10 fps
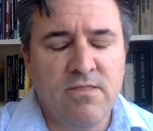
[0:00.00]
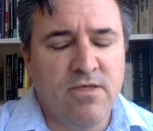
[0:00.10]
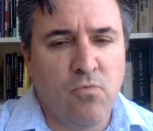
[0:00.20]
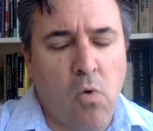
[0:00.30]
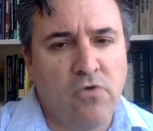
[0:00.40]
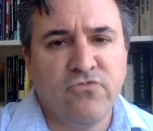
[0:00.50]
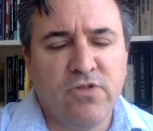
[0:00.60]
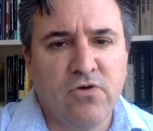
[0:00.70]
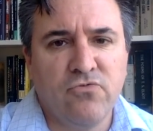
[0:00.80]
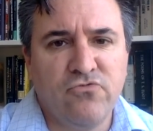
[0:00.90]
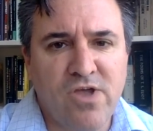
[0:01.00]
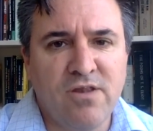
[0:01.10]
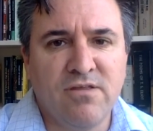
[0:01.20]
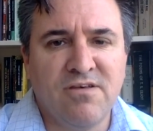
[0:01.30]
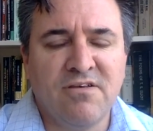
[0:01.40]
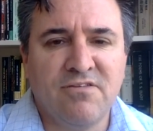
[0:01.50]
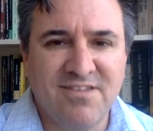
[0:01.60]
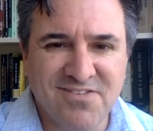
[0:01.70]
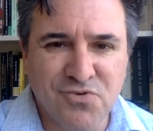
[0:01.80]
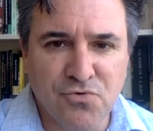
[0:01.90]
There was no gender
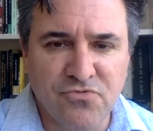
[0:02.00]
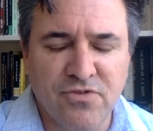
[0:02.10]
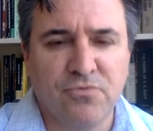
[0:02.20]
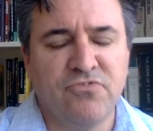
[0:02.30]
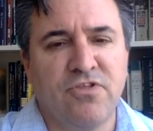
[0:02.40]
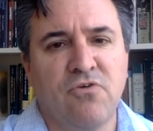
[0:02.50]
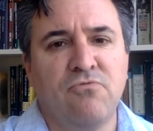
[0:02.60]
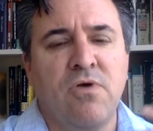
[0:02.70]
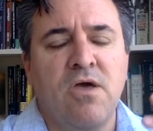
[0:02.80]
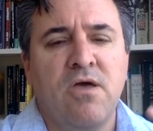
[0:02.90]
discourse. There was no,